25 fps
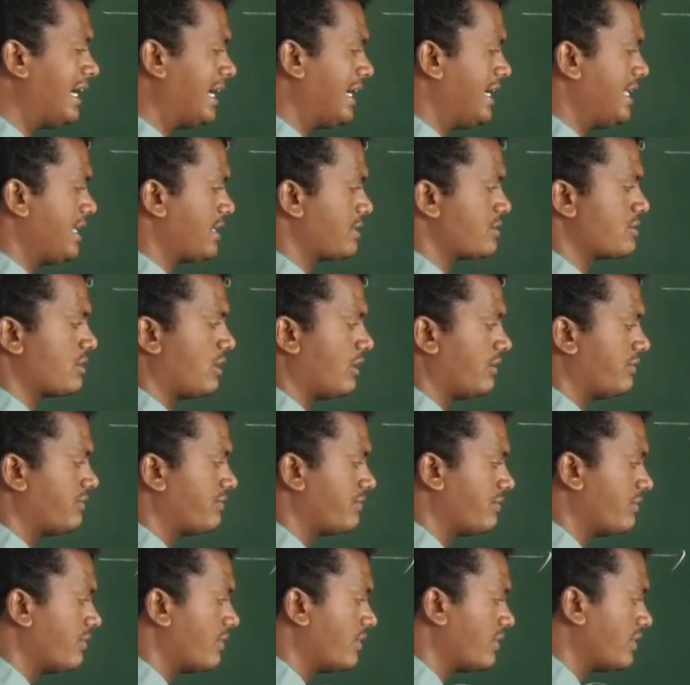radius of
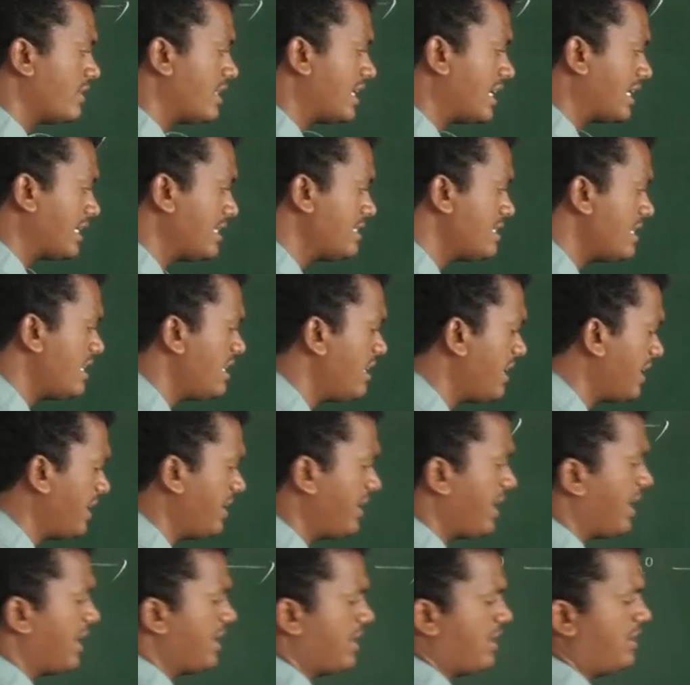the
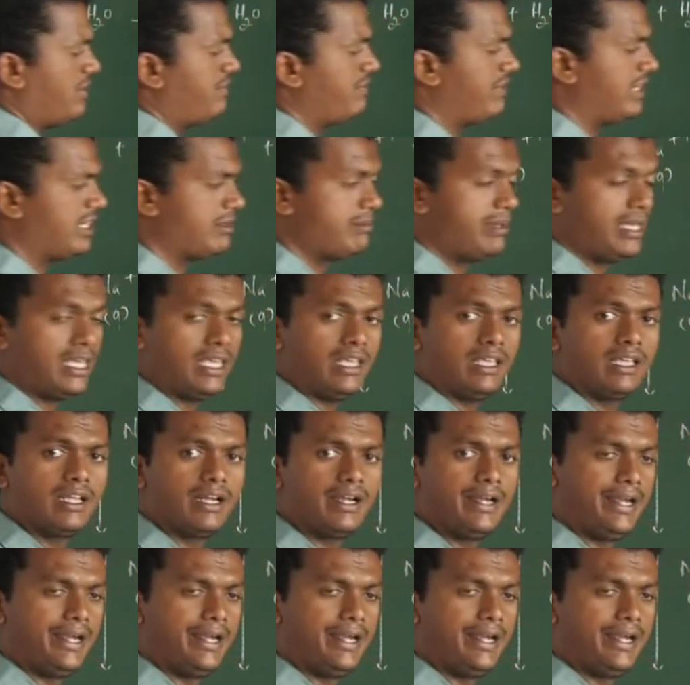resultant ion will be